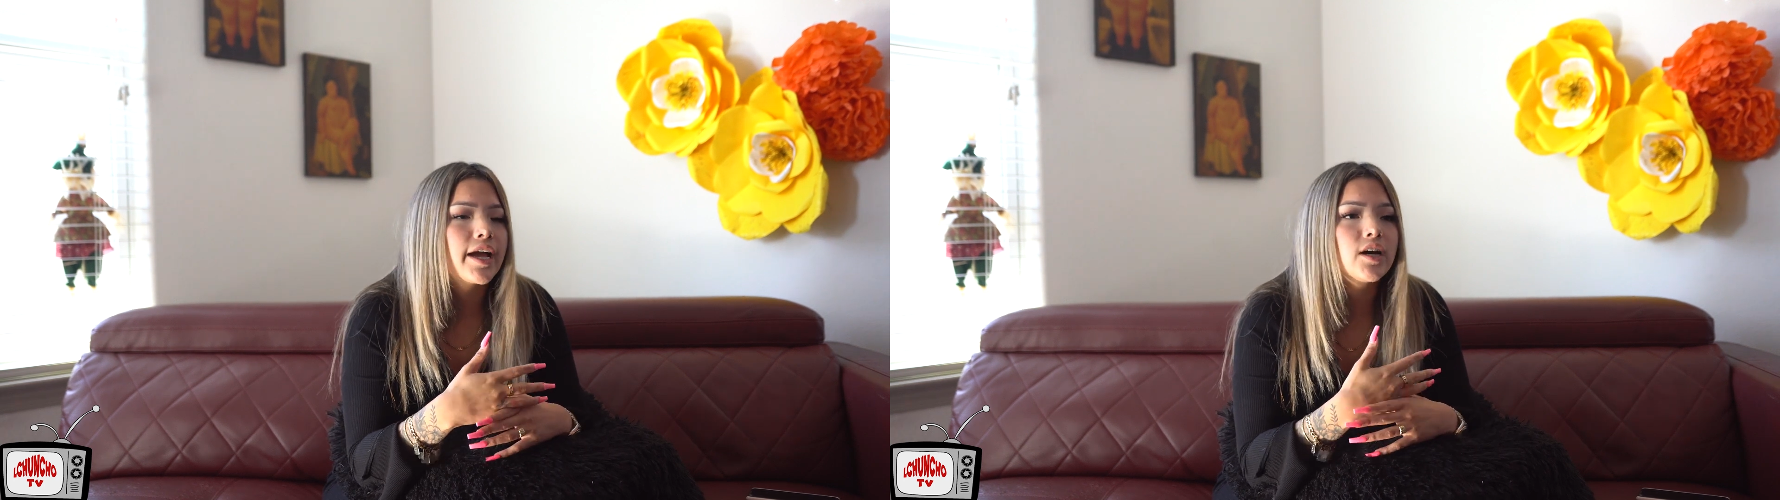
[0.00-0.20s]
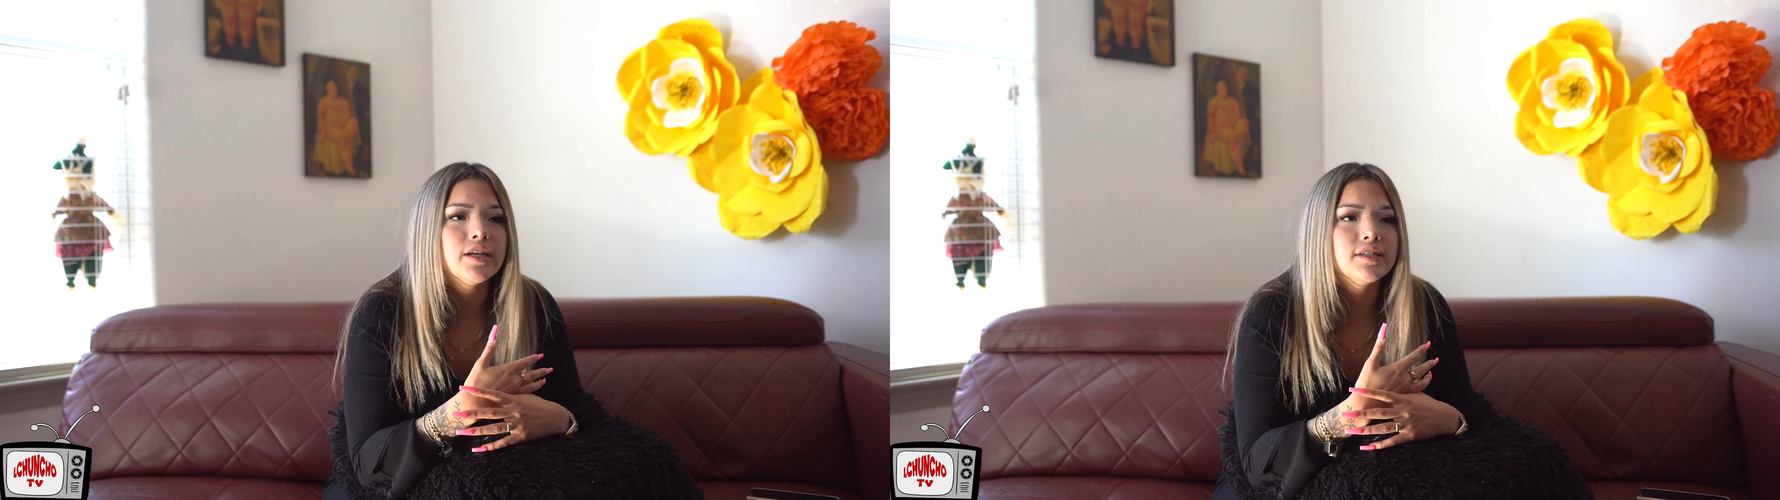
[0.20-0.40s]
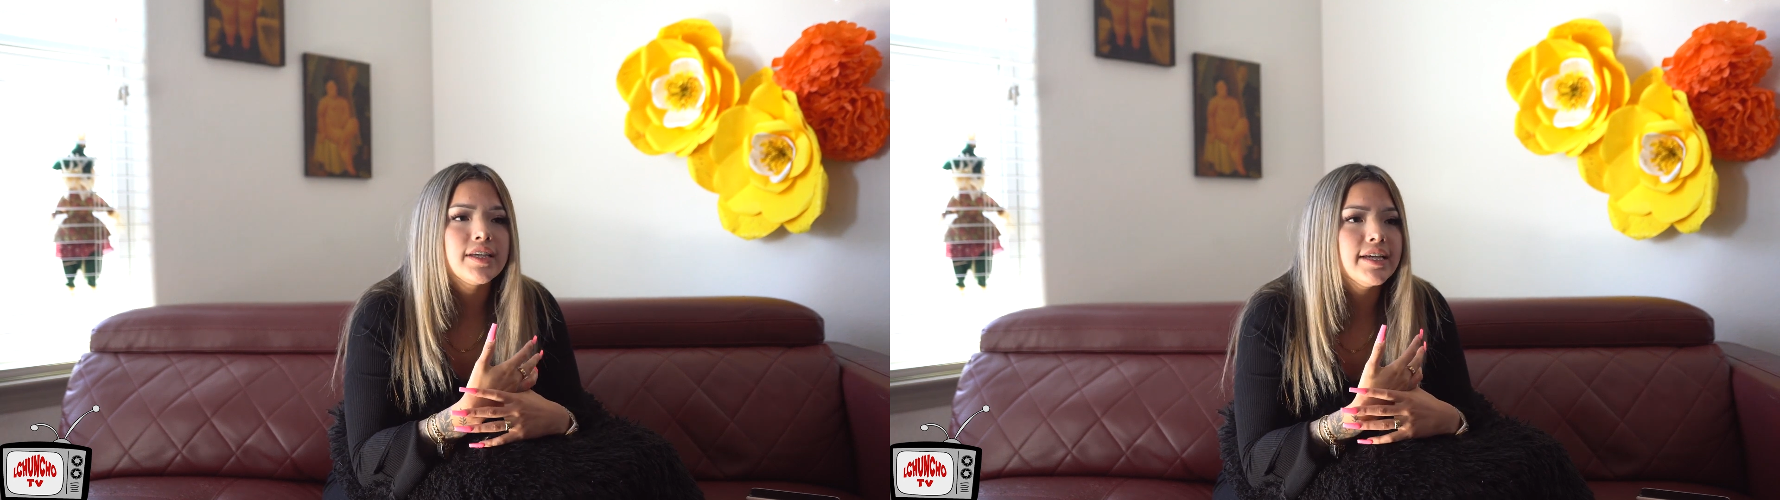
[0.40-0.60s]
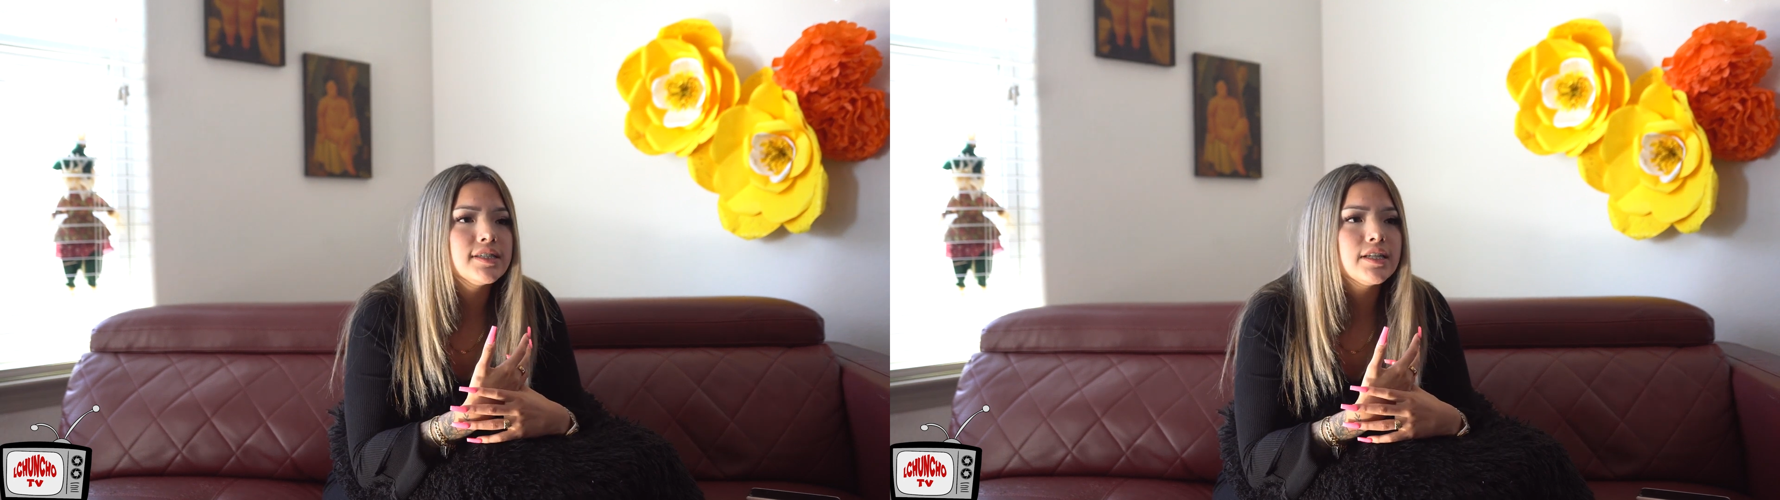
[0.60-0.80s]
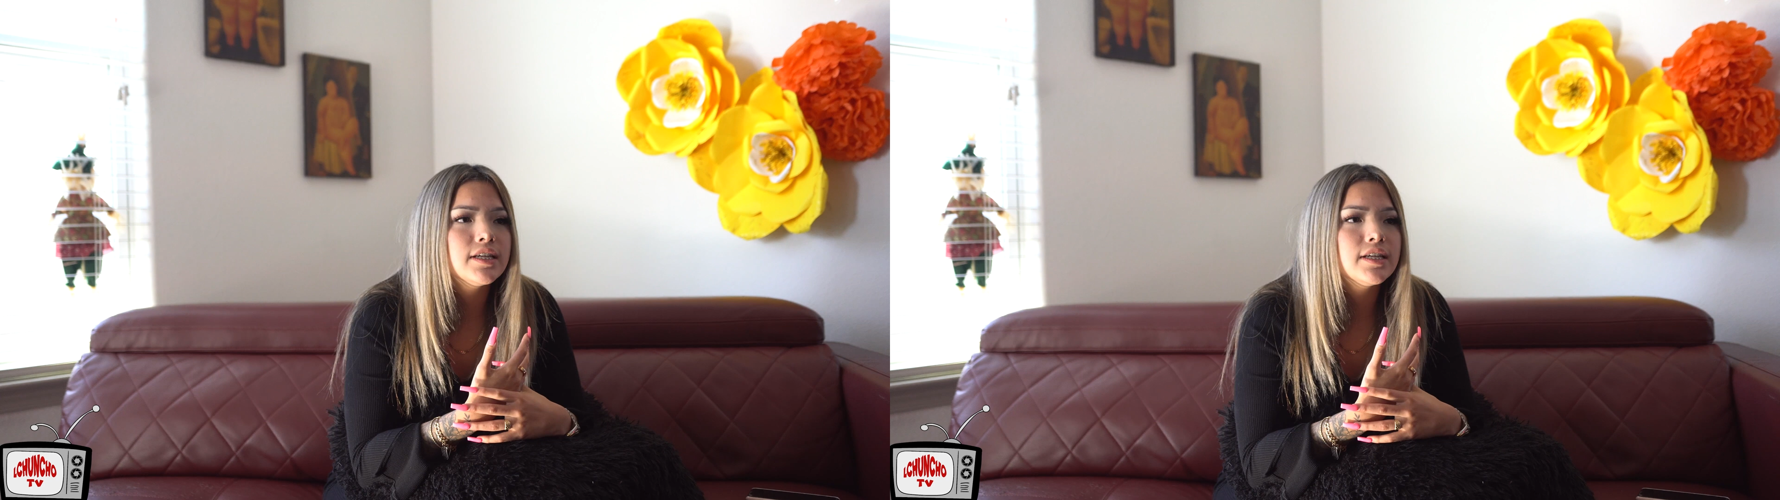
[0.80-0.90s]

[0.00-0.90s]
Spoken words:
I couldn't taste